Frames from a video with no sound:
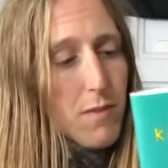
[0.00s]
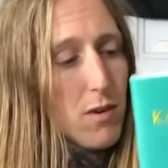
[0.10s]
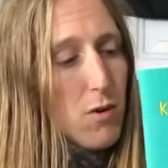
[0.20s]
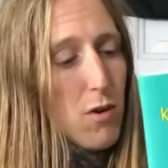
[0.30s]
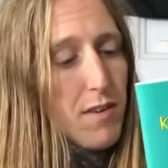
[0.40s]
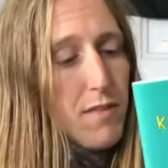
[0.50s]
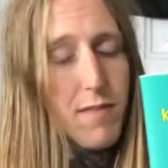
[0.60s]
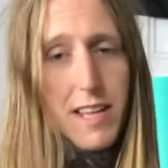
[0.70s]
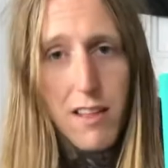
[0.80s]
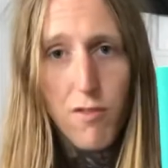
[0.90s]
Over the
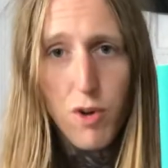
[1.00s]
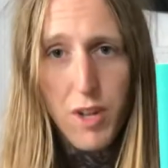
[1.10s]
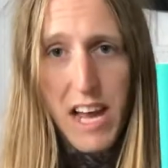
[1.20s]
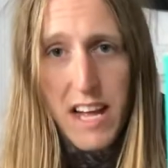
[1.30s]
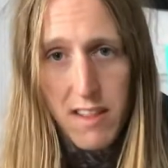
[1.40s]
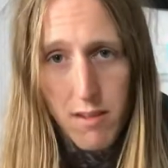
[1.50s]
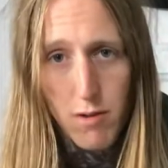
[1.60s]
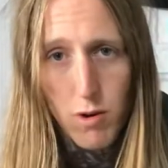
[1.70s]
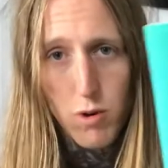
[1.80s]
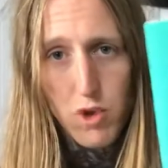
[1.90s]
next few days.
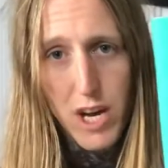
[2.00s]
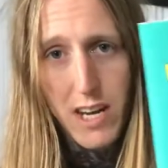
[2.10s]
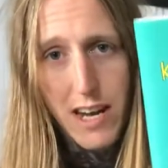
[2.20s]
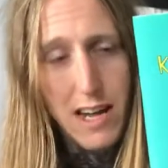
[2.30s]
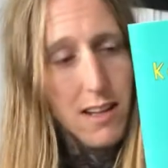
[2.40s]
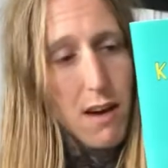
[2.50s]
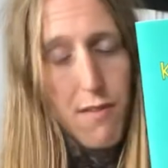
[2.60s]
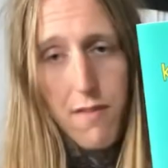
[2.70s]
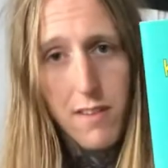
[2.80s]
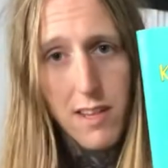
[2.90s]
So go check out Kaffi
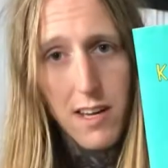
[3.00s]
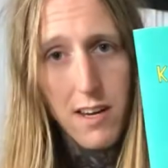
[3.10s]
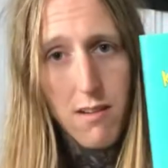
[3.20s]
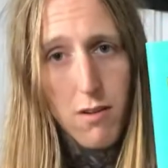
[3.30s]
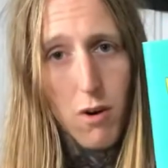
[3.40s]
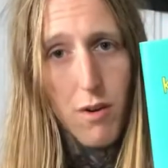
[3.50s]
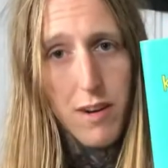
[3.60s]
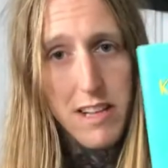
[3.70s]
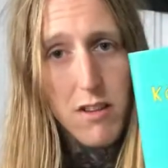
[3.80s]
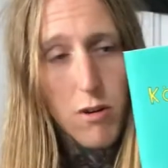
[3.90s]
Fanzine on
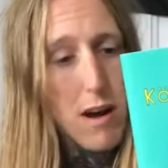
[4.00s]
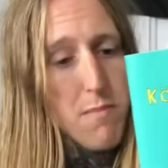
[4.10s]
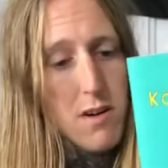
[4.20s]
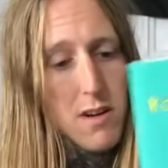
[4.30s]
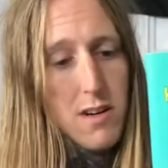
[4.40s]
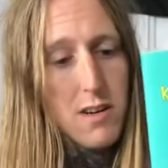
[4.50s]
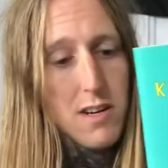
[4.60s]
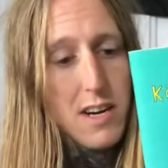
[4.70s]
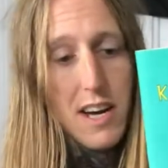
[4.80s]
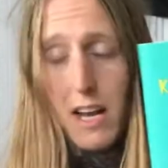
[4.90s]
Instagram,
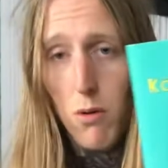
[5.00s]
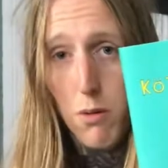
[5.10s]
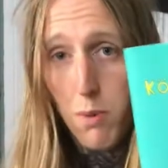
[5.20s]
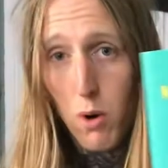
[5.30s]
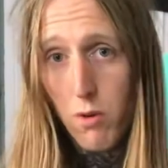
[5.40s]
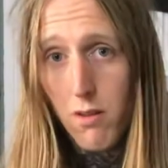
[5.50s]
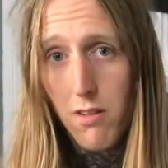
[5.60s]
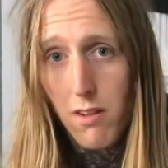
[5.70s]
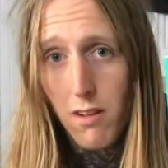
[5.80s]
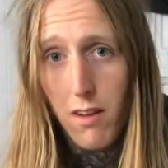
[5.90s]
and I will post